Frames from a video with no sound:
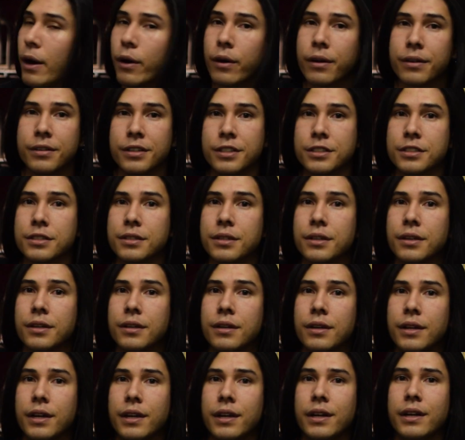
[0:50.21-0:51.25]
power
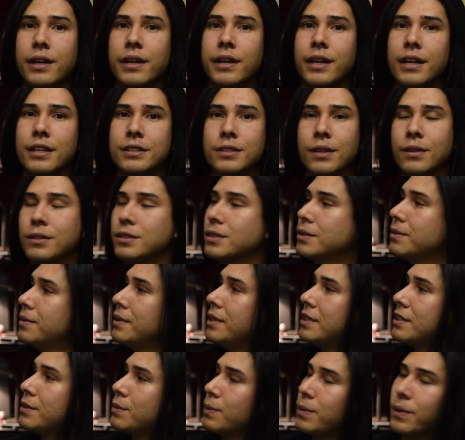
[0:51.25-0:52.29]
conditioner. And it's also in
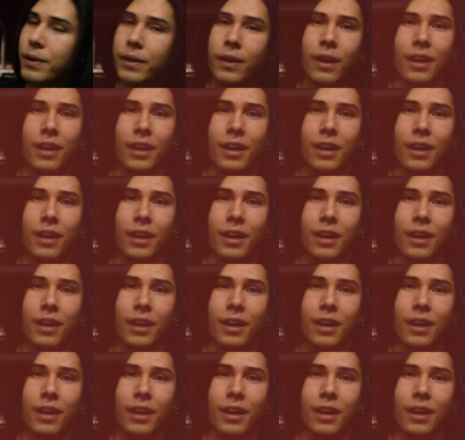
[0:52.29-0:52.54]
this really